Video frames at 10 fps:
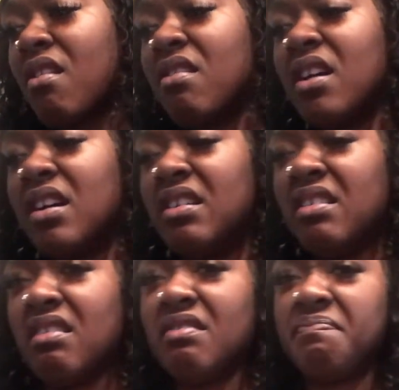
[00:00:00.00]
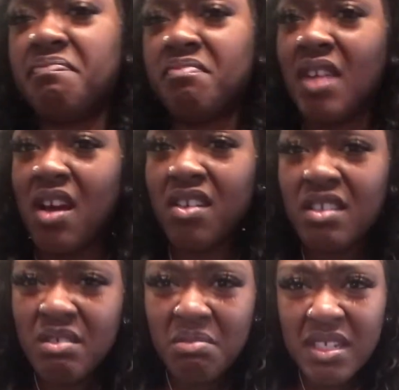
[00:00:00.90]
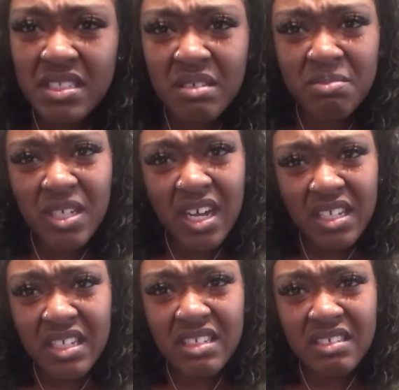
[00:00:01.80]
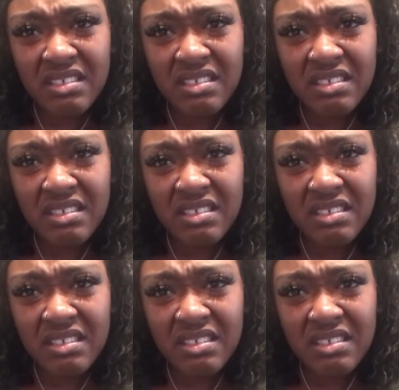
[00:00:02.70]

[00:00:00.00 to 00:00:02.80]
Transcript: Like, how can you mess up chocolate?